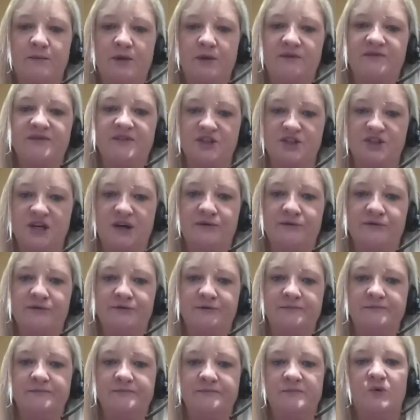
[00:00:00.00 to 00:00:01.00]
off the shelf.
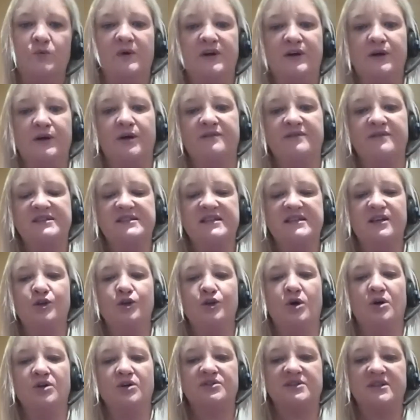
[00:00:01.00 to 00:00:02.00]
We're obviously
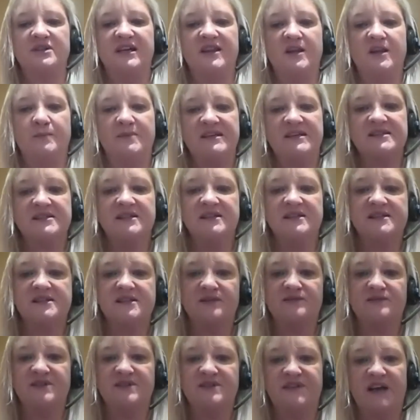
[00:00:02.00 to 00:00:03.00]
not in the business
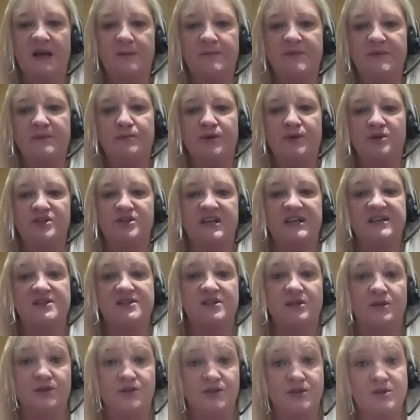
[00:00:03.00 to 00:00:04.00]
of developing blockchain
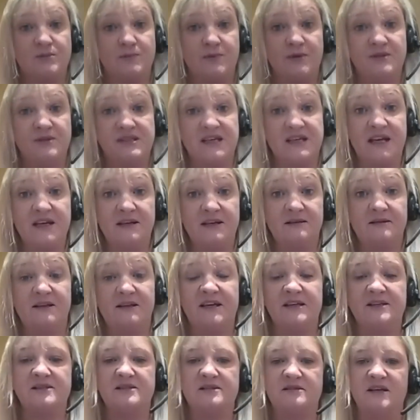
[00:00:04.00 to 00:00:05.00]
solutions per se.
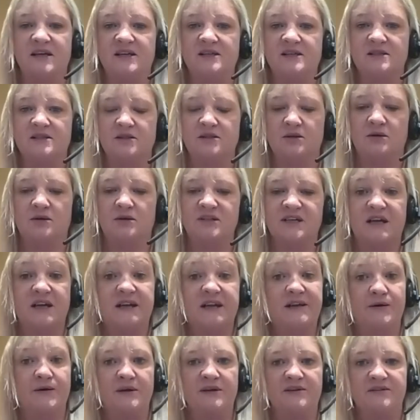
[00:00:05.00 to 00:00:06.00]
That's not our
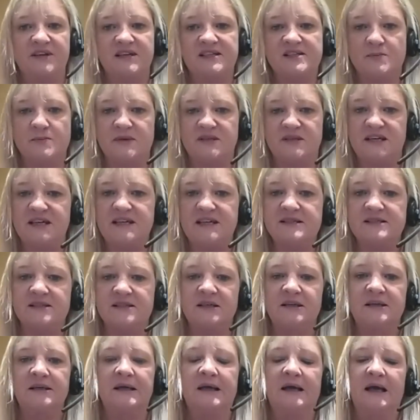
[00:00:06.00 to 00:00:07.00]
area of expertise.
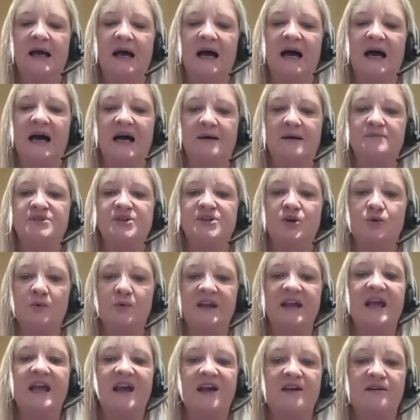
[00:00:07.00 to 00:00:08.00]
So
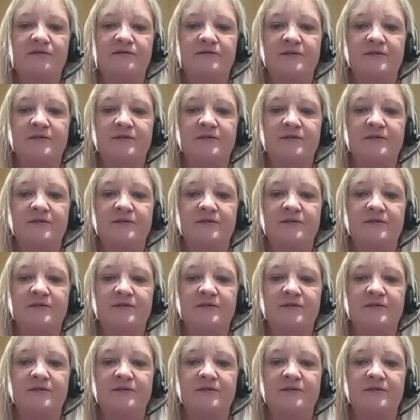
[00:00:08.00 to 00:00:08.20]
we have